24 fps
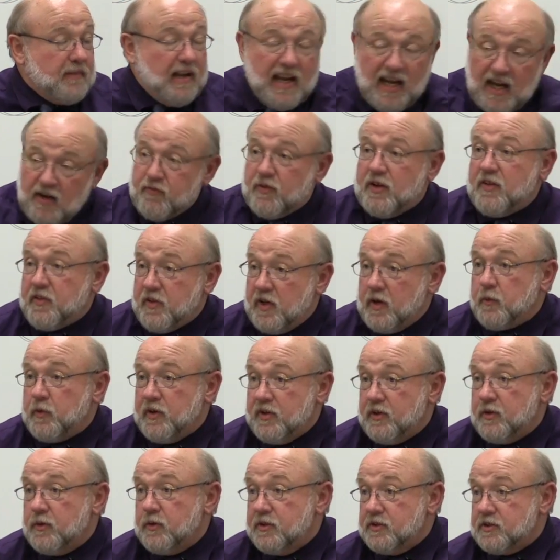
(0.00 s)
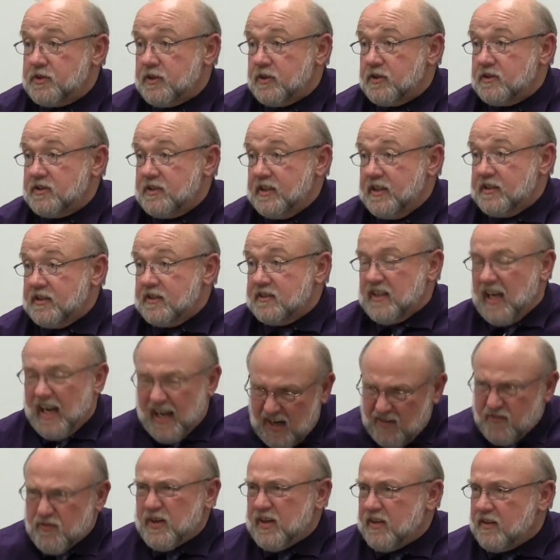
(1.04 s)
Everything we do in church teaches.
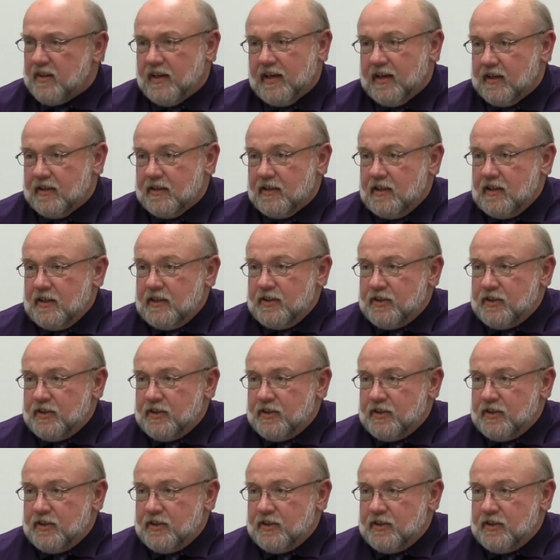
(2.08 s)
Everything.